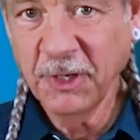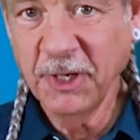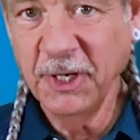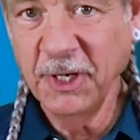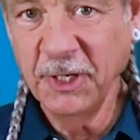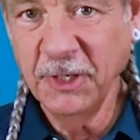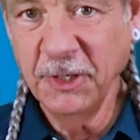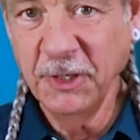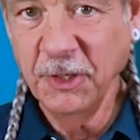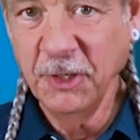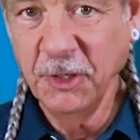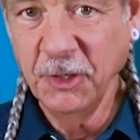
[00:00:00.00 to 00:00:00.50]

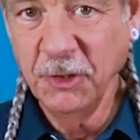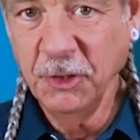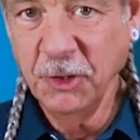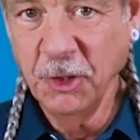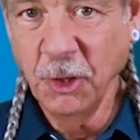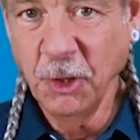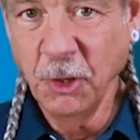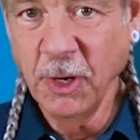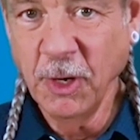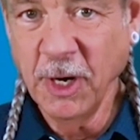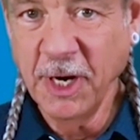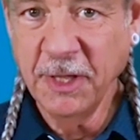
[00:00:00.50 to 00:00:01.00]
And, you
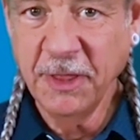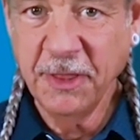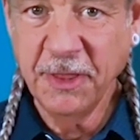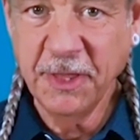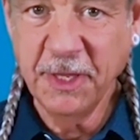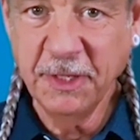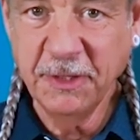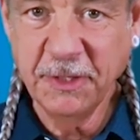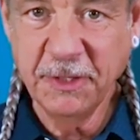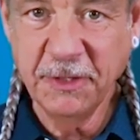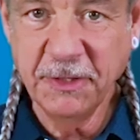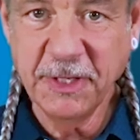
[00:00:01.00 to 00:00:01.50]
know, I
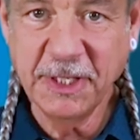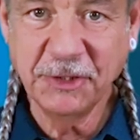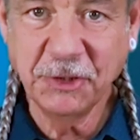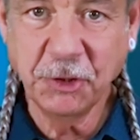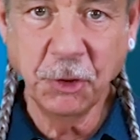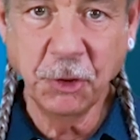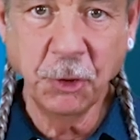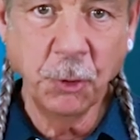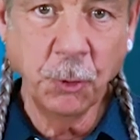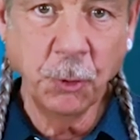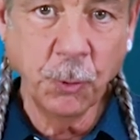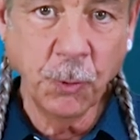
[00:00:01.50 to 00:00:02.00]
think that that's a
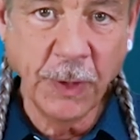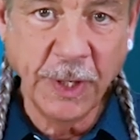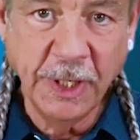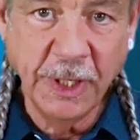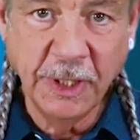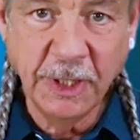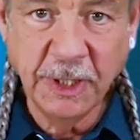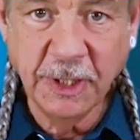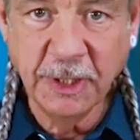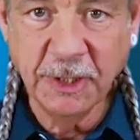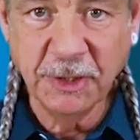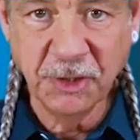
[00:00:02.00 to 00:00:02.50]

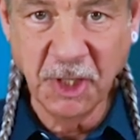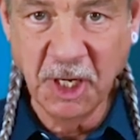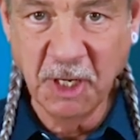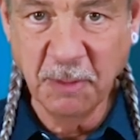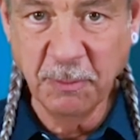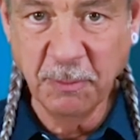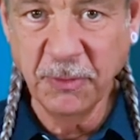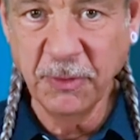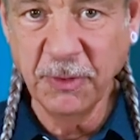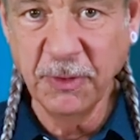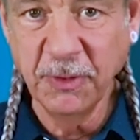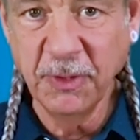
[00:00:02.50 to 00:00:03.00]
great
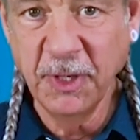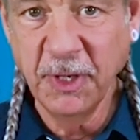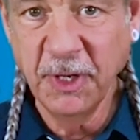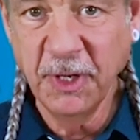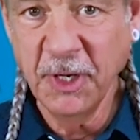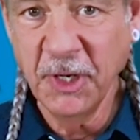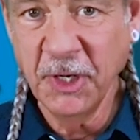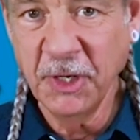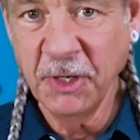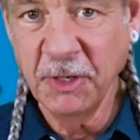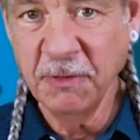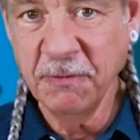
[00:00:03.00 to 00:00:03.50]
example
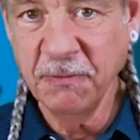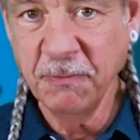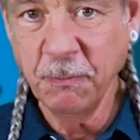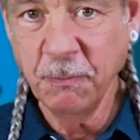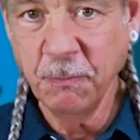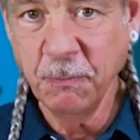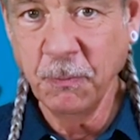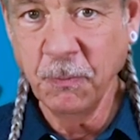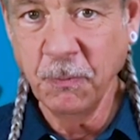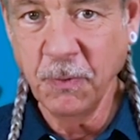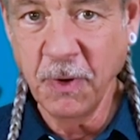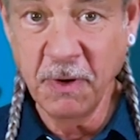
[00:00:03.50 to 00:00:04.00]
of
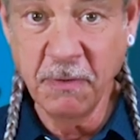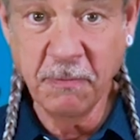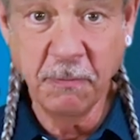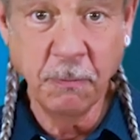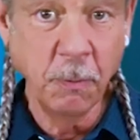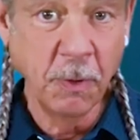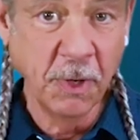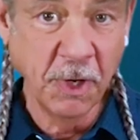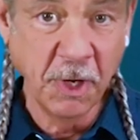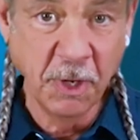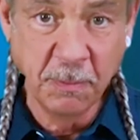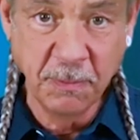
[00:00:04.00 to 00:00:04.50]

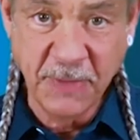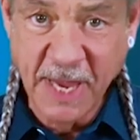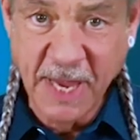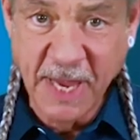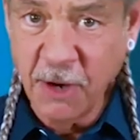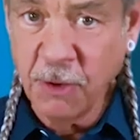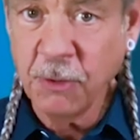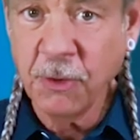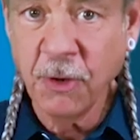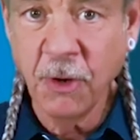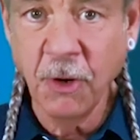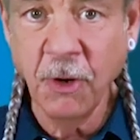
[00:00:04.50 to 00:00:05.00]
what I'm
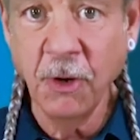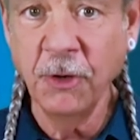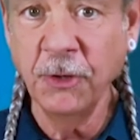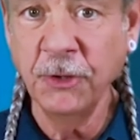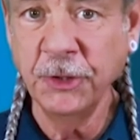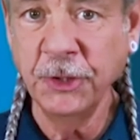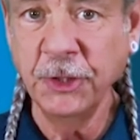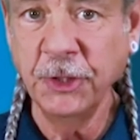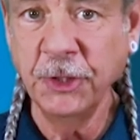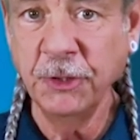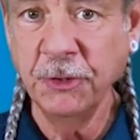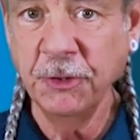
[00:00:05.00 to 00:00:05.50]
now
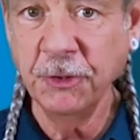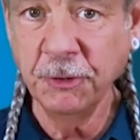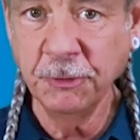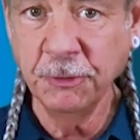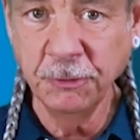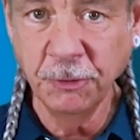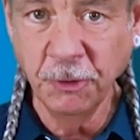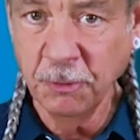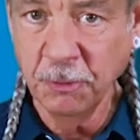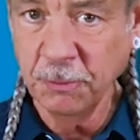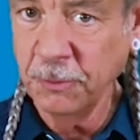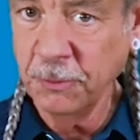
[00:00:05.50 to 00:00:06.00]
calling the
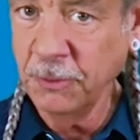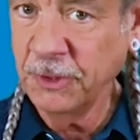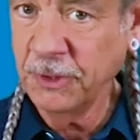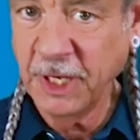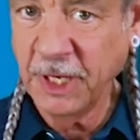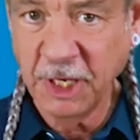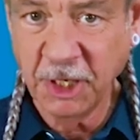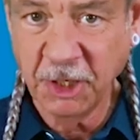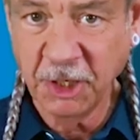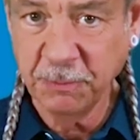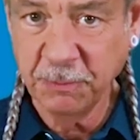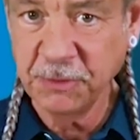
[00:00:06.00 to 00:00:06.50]
global
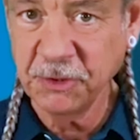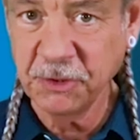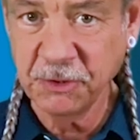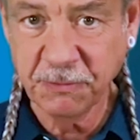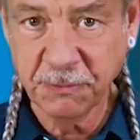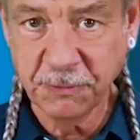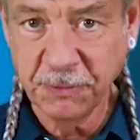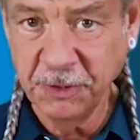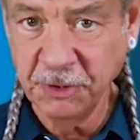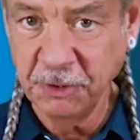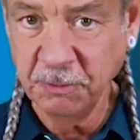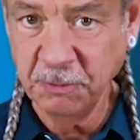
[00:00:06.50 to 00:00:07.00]
cannabis
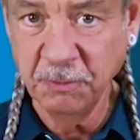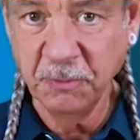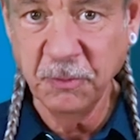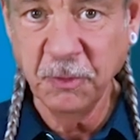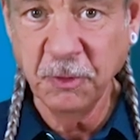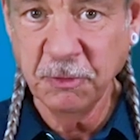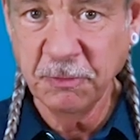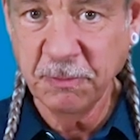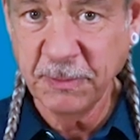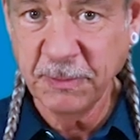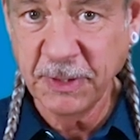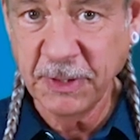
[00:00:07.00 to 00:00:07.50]
freedom
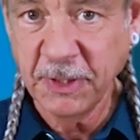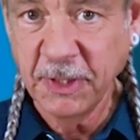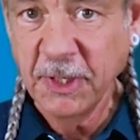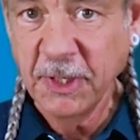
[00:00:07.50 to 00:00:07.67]
movement.